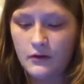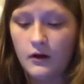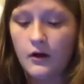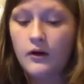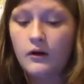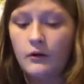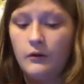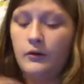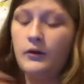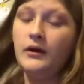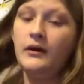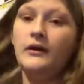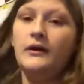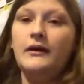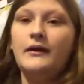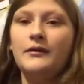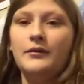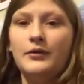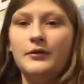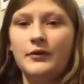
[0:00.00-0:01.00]
Oh,
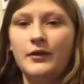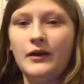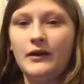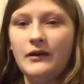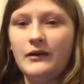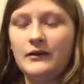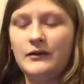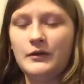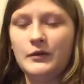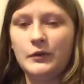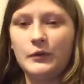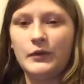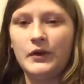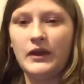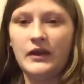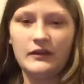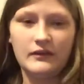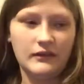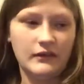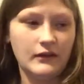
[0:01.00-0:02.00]
Anthrocon
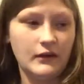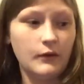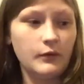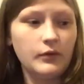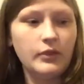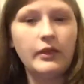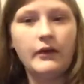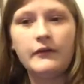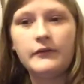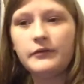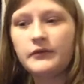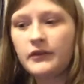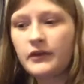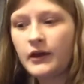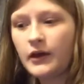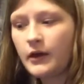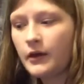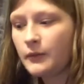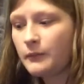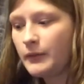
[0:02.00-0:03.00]
2018. I would love to
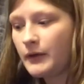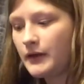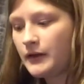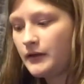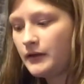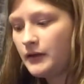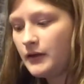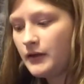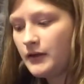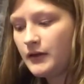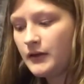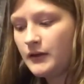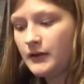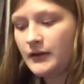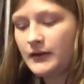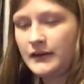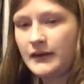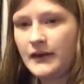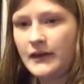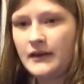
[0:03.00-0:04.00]
go, but
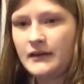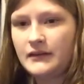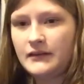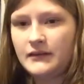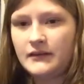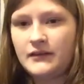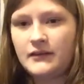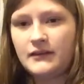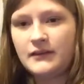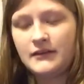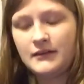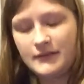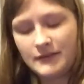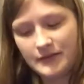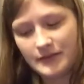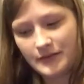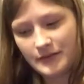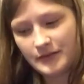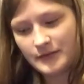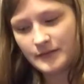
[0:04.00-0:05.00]
I can't.
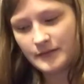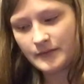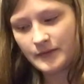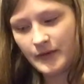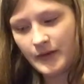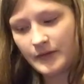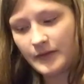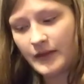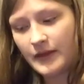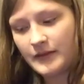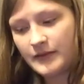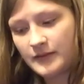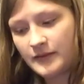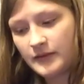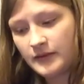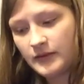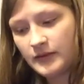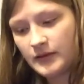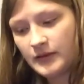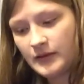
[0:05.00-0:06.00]

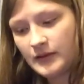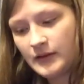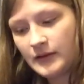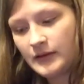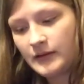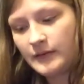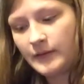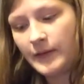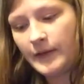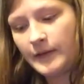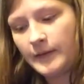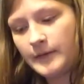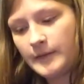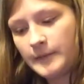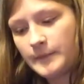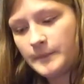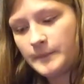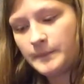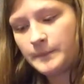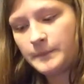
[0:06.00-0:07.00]
Unless, like,
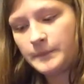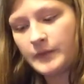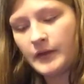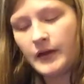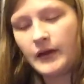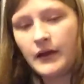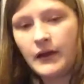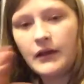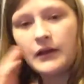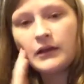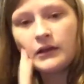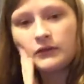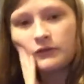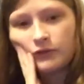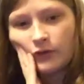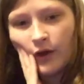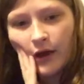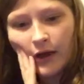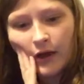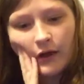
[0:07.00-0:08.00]
I can
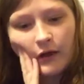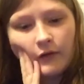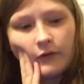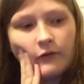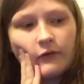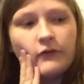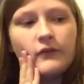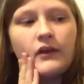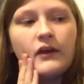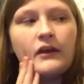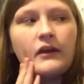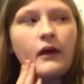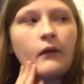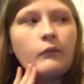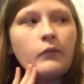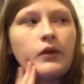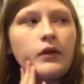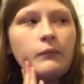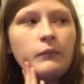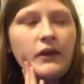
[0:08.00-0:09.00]
drive, and
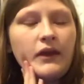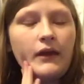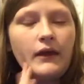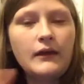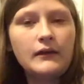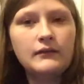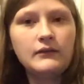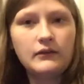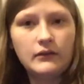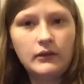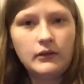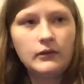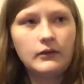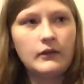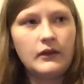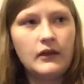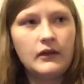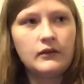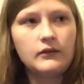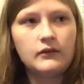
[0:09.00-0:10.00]
I'm gonna be 18
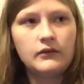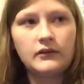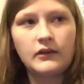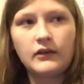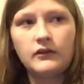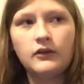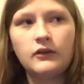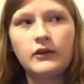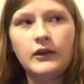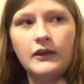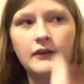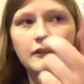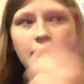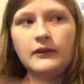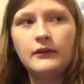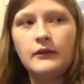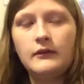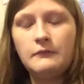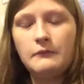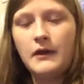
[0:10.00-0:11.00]
then, because I turn
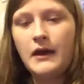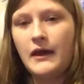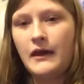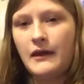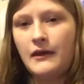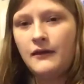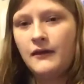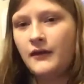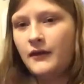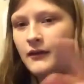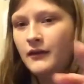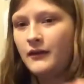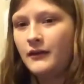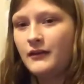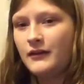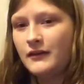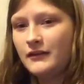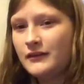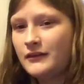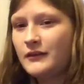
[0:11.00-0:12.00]
18 in May.
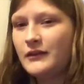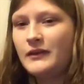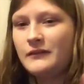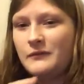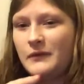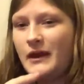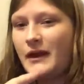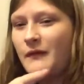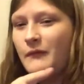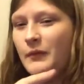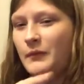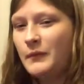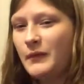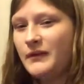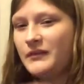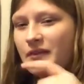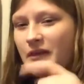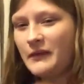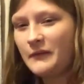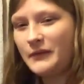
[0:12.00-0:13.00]
Give me happy
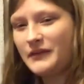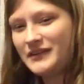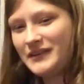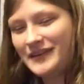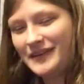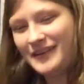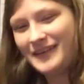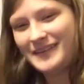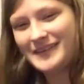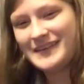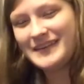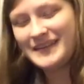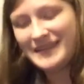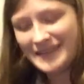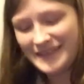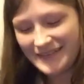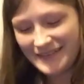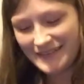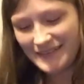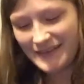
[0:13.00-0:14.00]
birthday wishes.
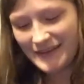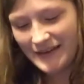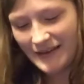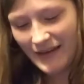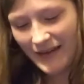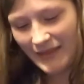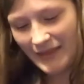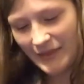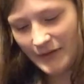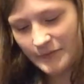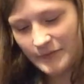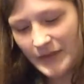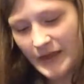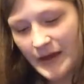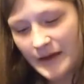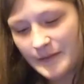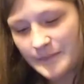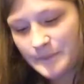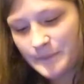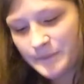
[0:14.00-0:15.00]
I love
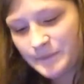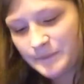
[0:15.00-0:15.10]
that.